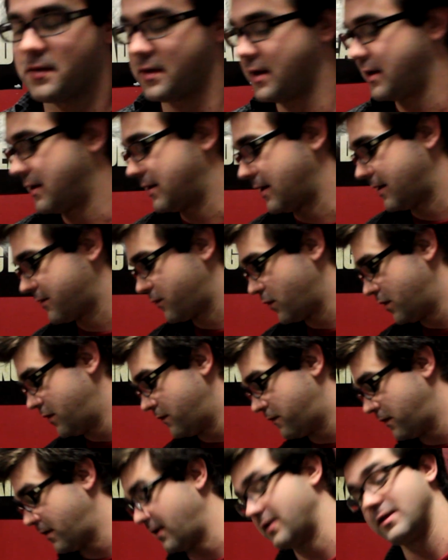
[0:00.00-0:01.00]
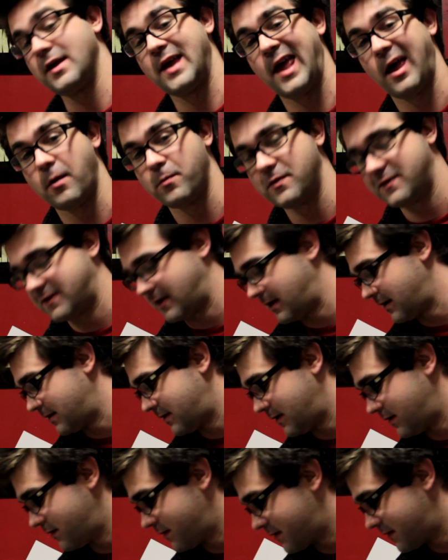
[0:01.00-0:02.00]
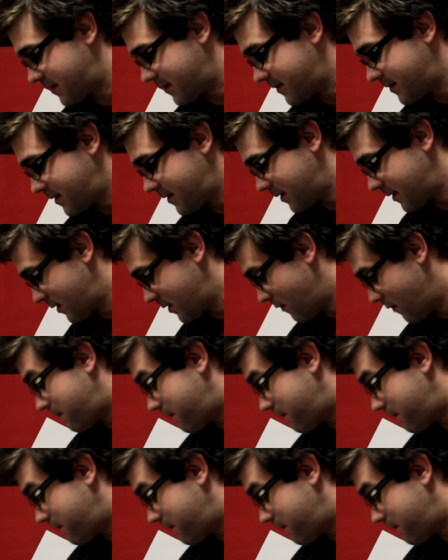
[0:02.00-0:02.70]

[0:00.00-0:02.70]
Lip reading: Like, that's what you feel like the game is saying to you, just go